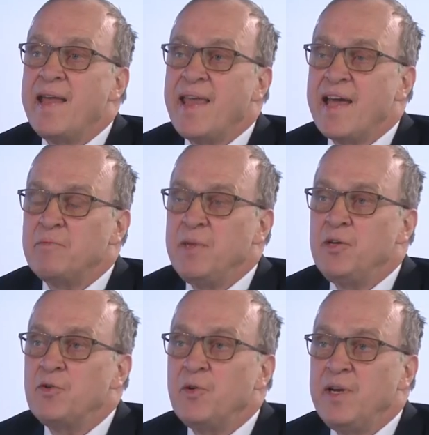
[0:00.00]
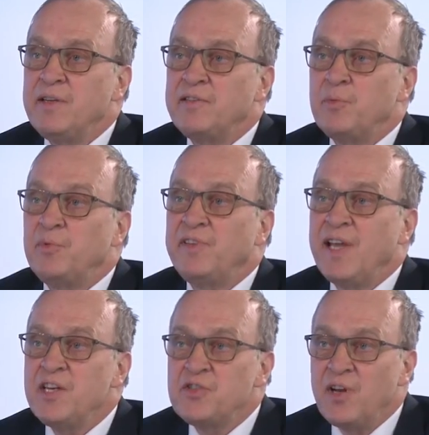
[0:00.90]
and has been growing
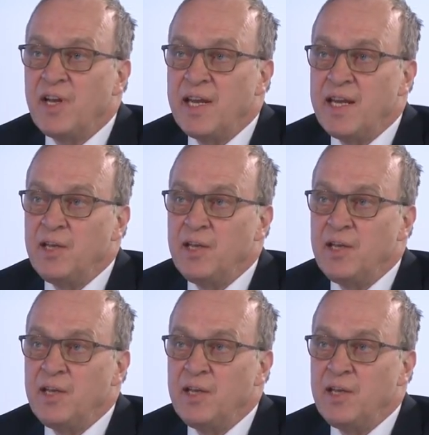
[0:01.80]
substantially